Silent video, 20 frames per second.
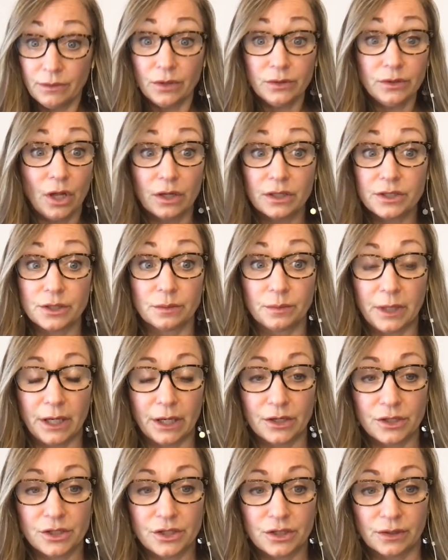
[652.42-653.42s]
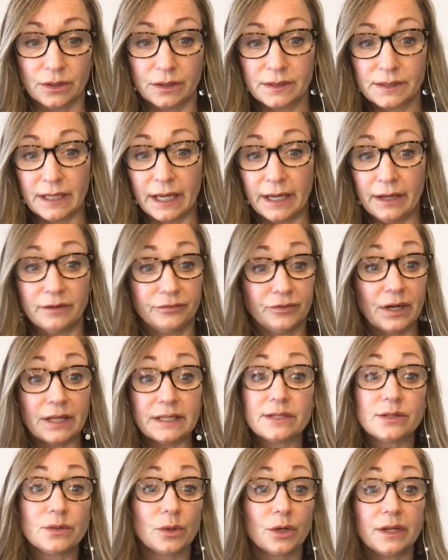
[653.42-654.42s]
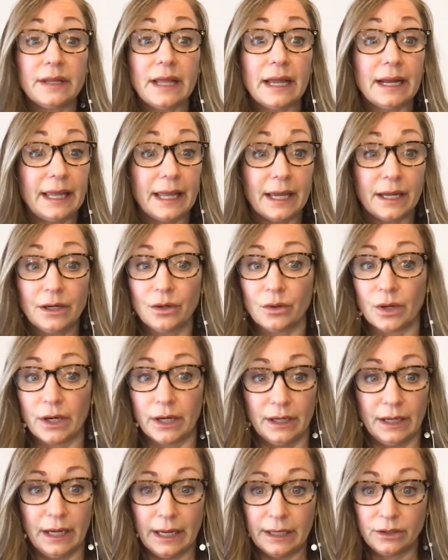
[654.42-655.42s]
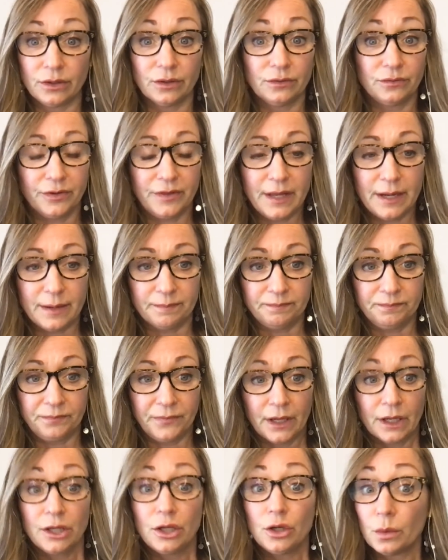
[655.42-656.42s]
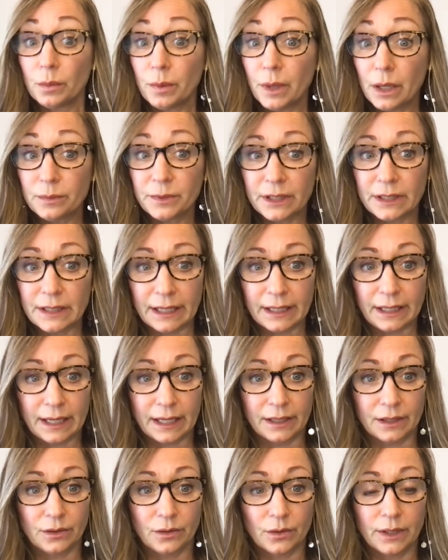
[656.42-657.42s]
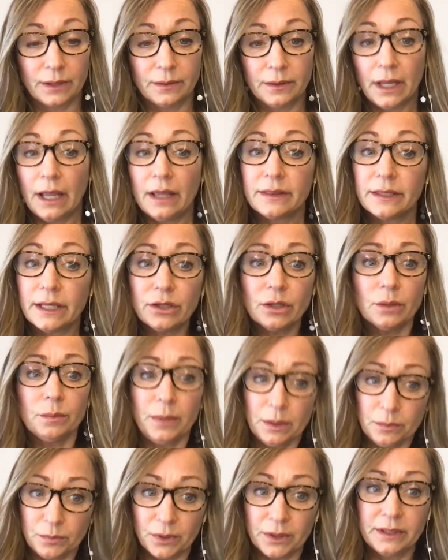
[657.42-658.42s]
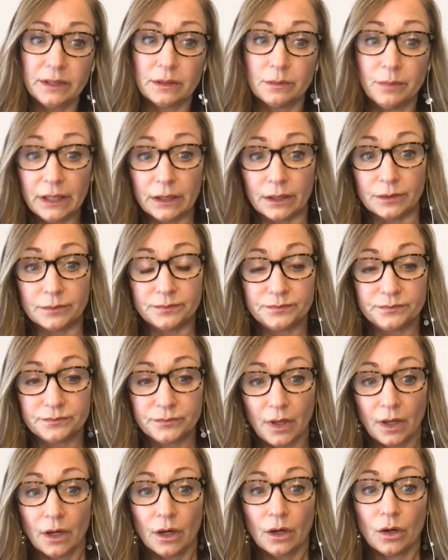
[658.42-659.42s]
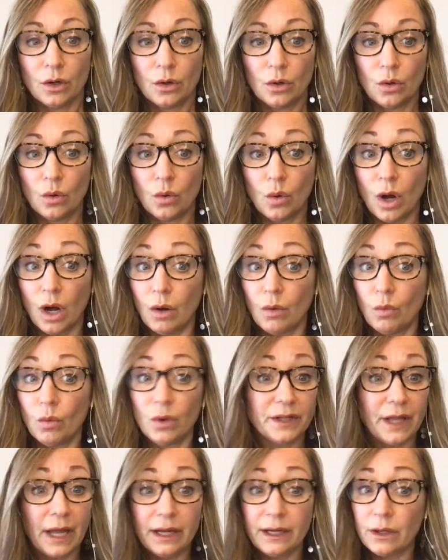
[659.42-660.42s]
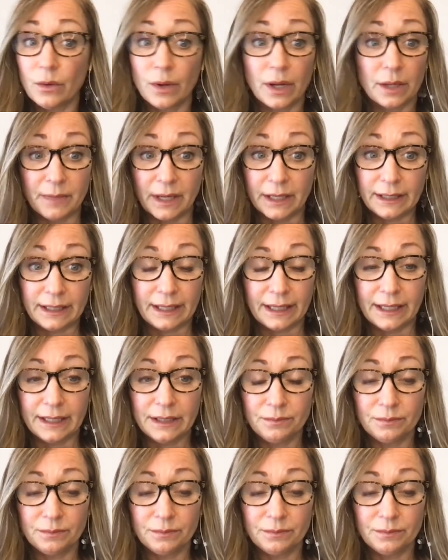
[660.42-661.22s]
long-term care insurance. I have friends who are in that category, and good for them. You're probably in that category. Then there are people in the middle who will not go on Medicaid,